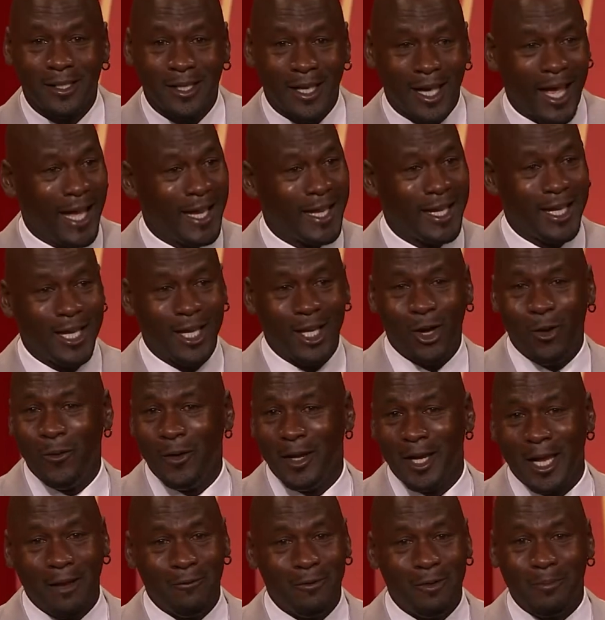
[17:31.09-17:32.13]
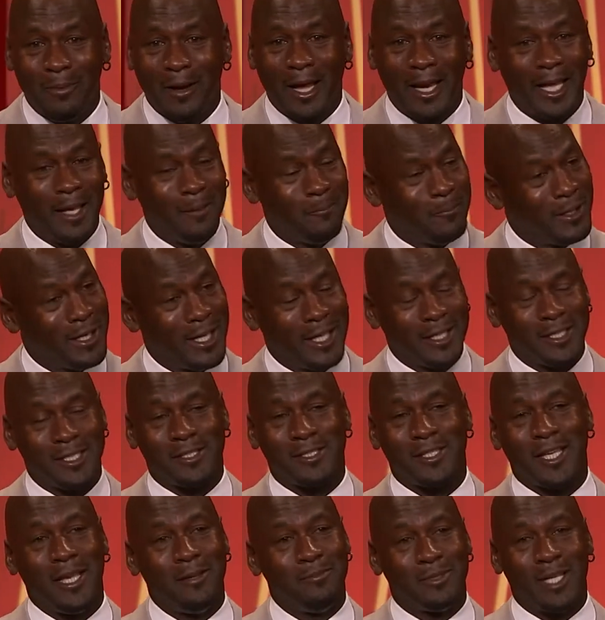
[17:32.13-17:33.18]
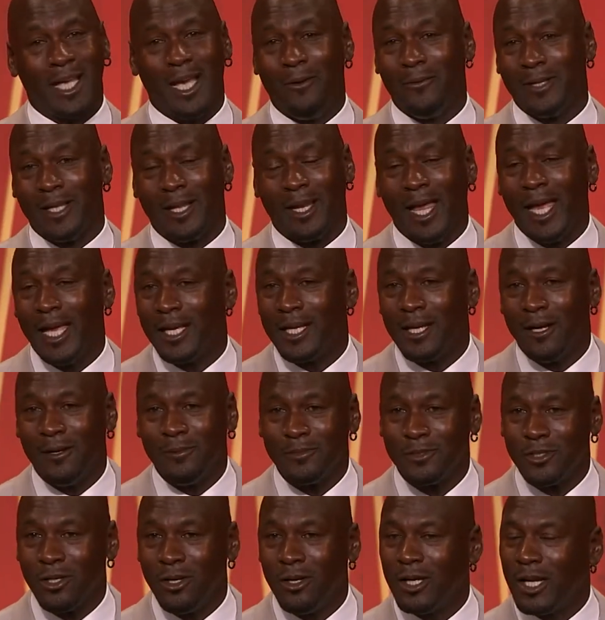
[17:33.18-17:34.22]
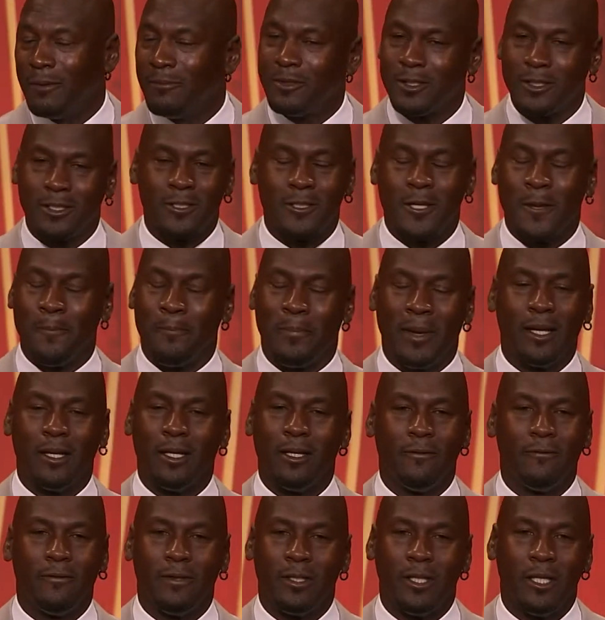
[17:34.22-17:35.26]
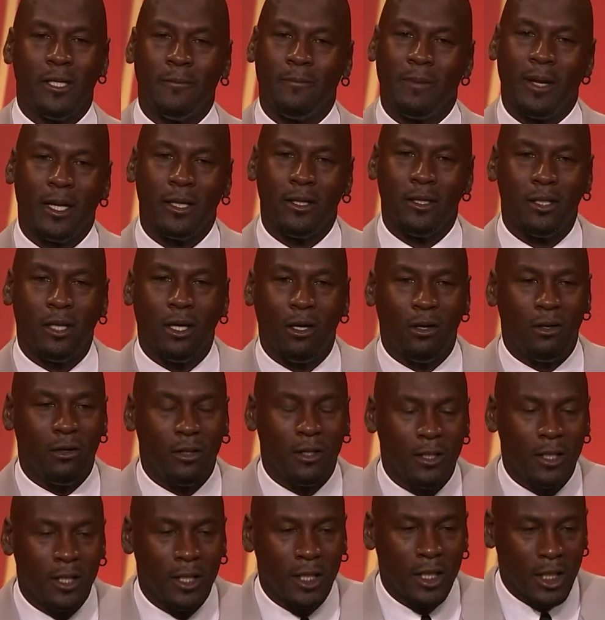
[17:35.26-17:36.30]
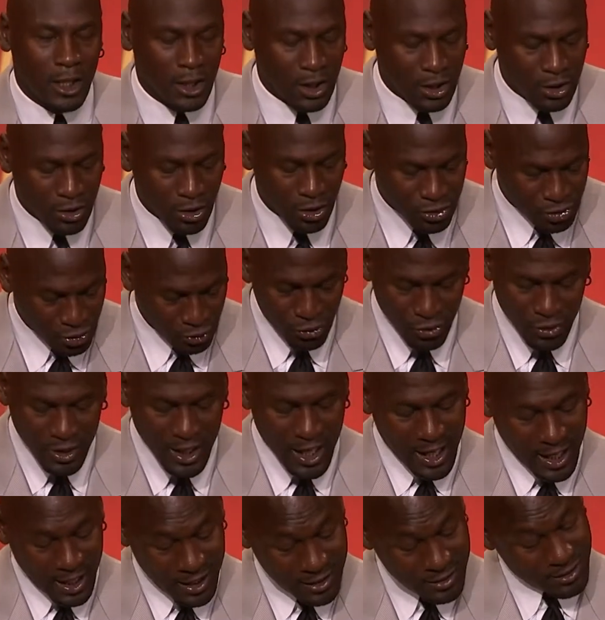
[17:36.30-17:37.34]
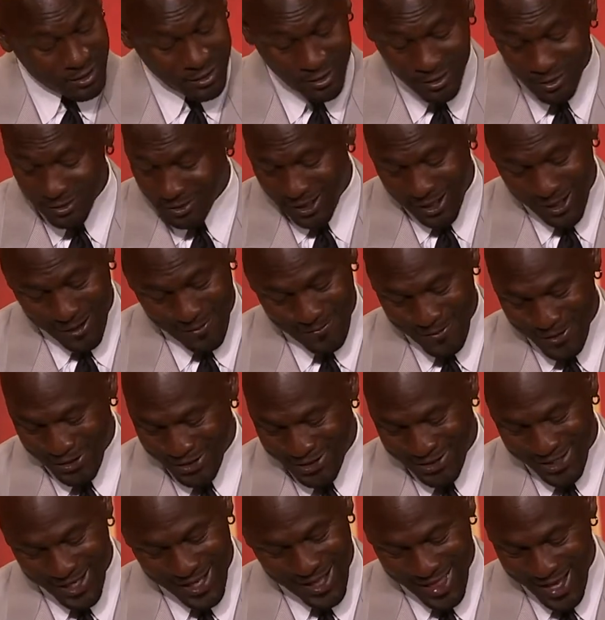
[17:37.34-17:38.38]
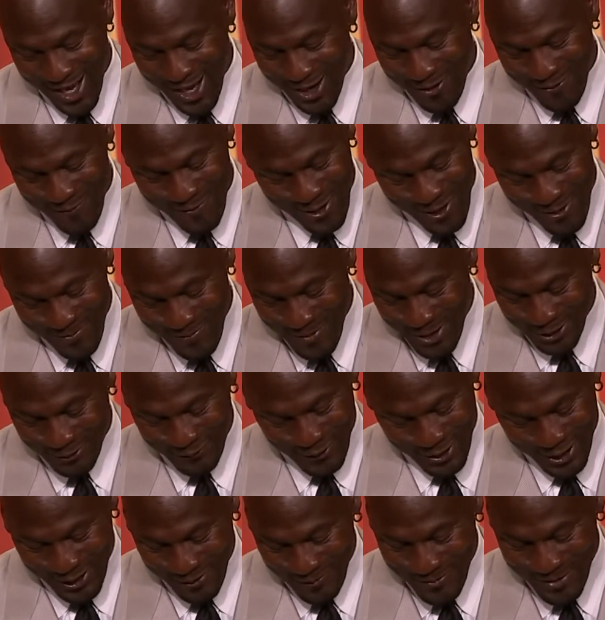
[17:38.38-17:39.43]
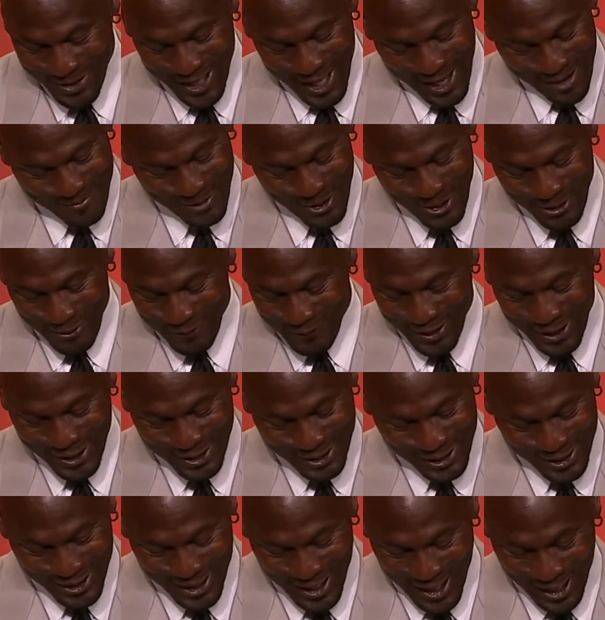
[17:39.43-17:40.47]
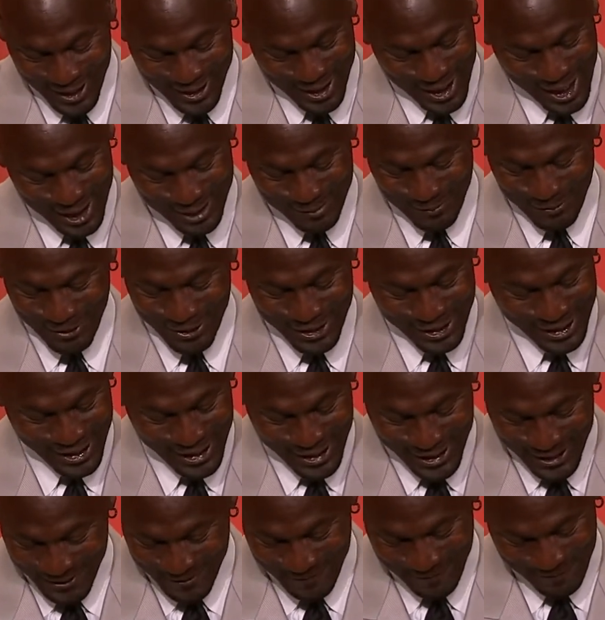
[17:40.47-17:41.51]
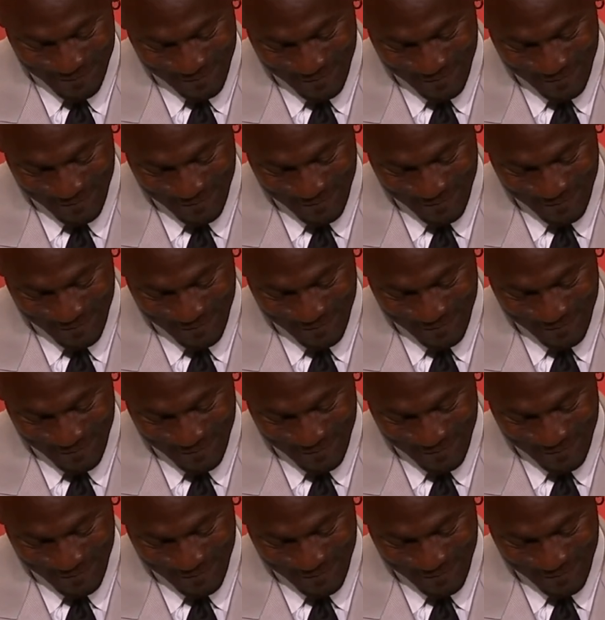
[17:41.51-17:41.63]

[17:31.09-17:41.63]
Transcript: I get along with everybody, but at the same time, when the light comes on, I'm as competitive as anybody you know. You know, so you guys, I must say thank you very much for giving me that motivation that I desperately needed